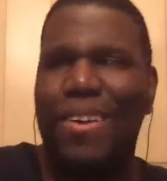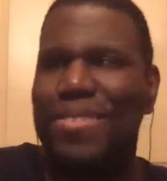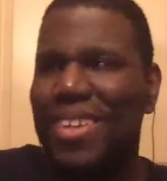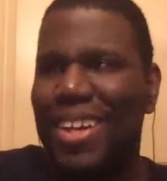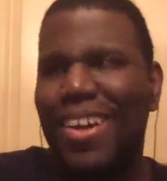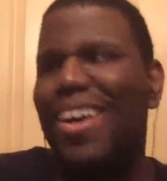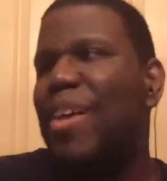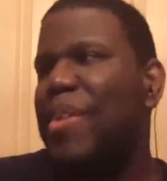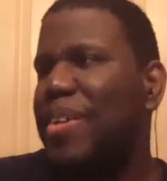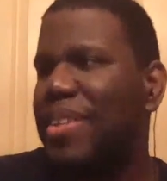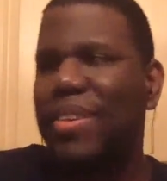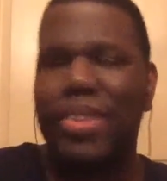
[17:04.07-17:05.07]
was like, oh
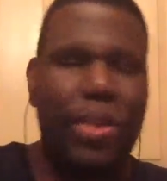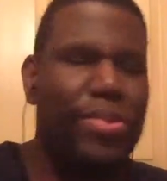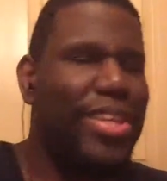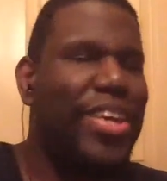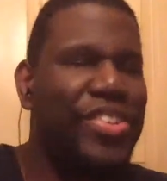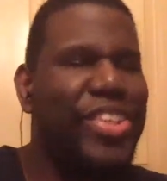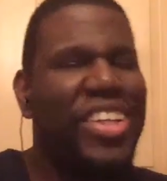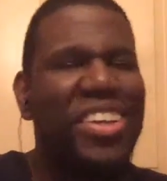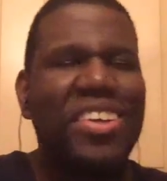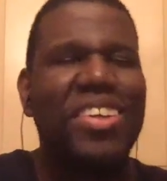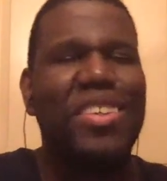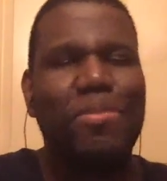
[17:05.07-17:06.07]
man, that was actually
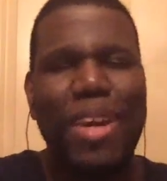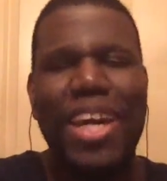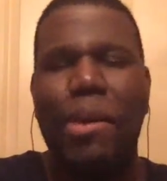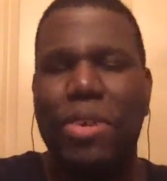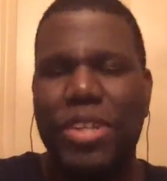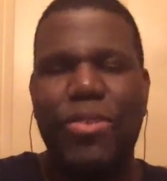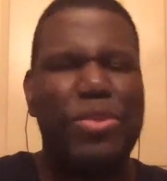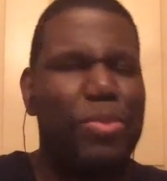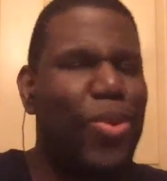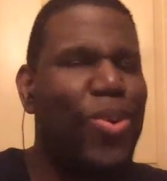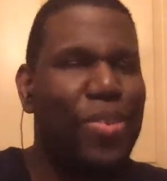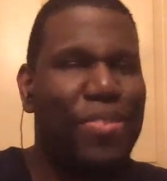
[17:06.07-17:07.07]
good. Man, I wish there was
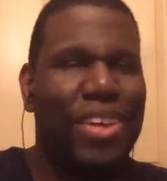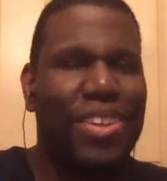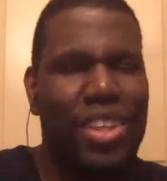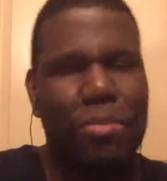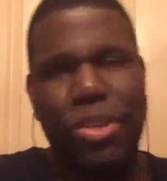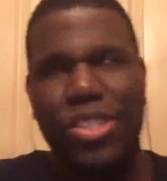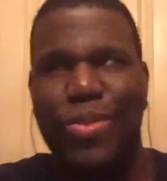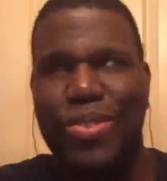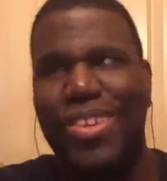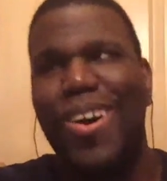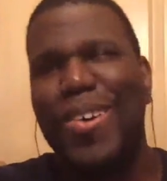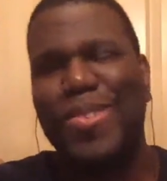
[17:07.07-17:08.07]
more of it. The music was
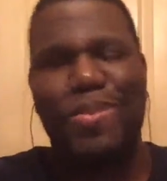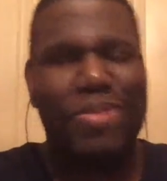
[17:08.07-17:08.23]
awesome,